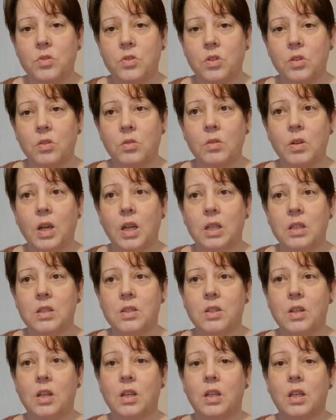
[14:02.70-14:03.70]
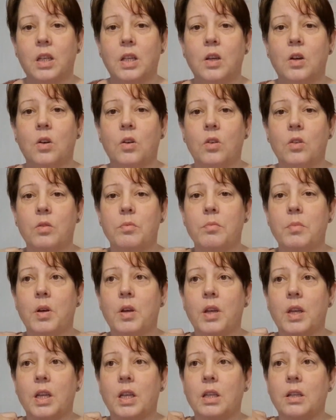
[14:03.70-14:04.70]
to, and certainly on
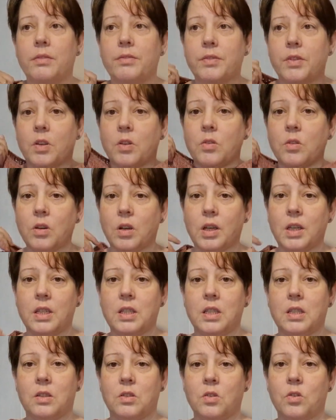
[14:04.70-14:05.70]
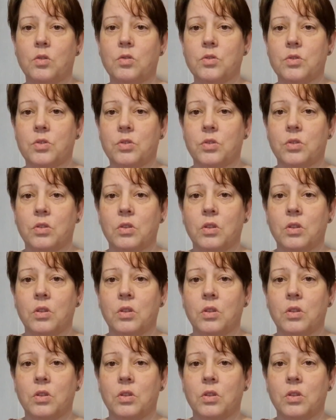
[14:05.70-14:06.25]
my love note I did not.